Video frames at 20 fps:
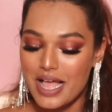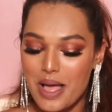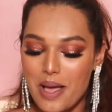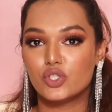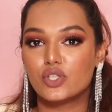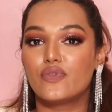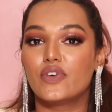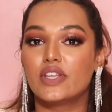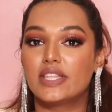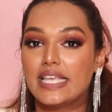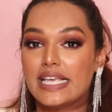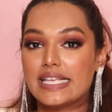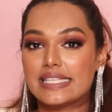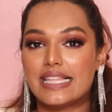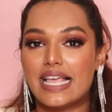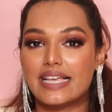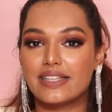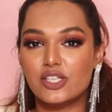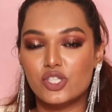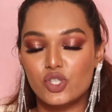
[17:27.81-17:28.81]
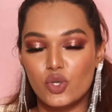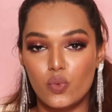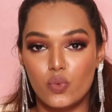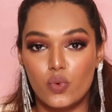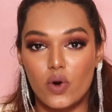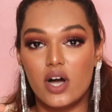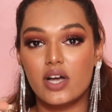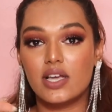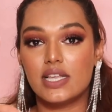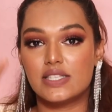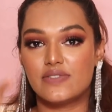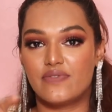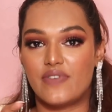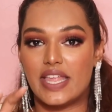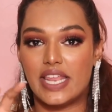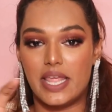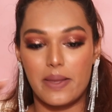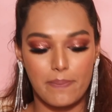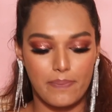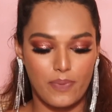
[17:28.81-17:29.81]
So for things like this to work, it's
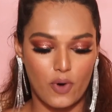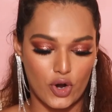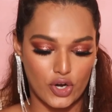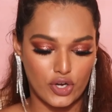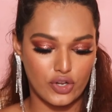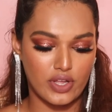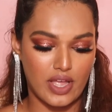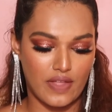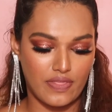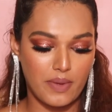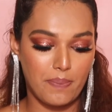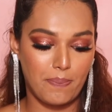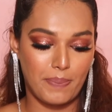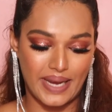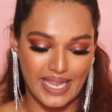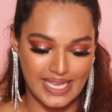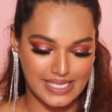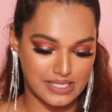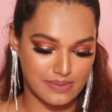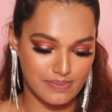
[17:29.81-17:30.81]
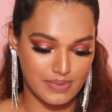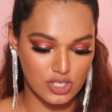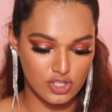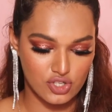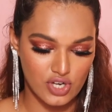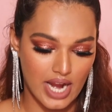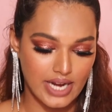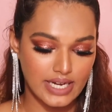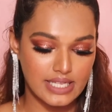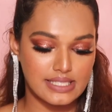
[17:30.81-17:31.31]
very important to get the placement right.